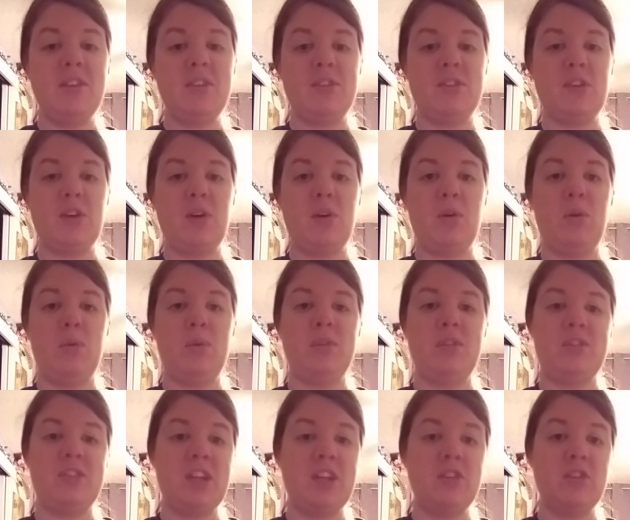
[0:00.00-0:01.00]
So
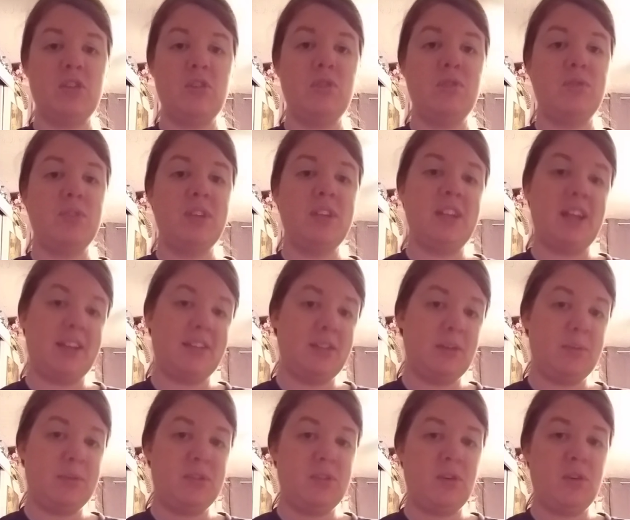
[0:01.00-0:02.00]
stay tuned for the next
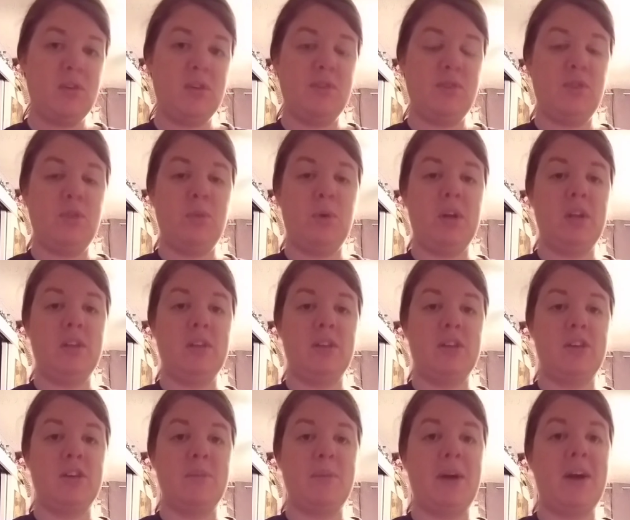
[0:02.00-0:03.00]
episode if you want to
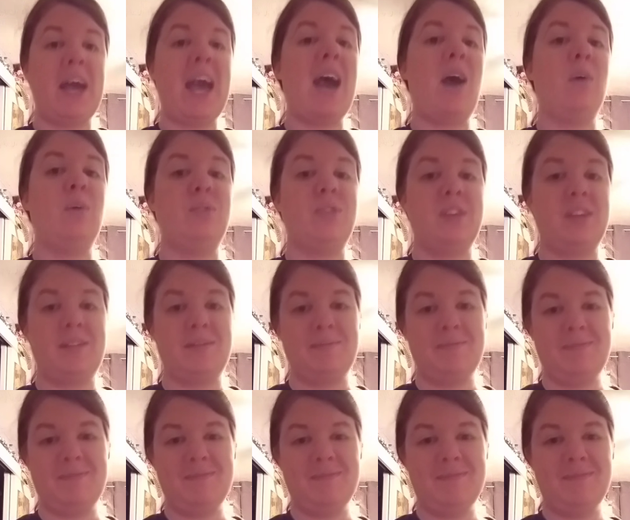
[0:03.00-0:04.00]
learn about housing.
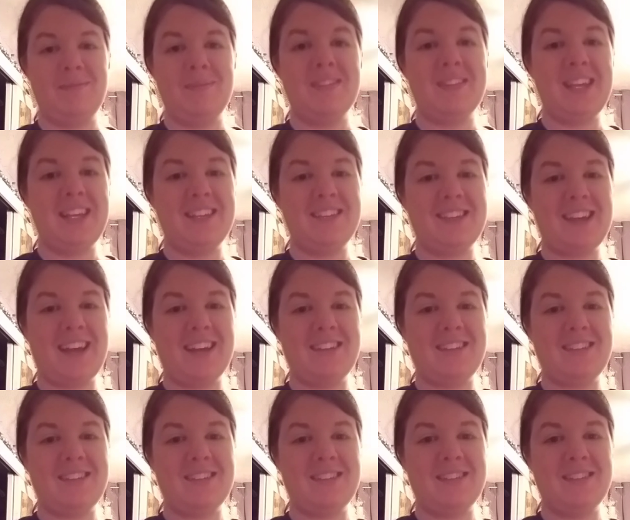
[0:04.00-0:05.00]
Thanks,
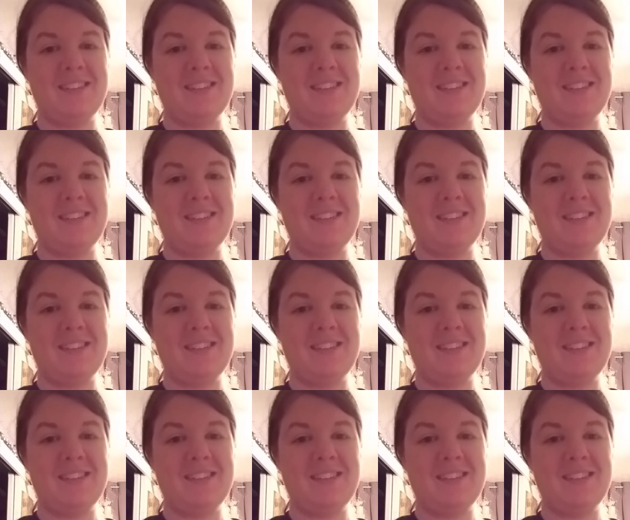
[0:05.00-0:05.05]
guys.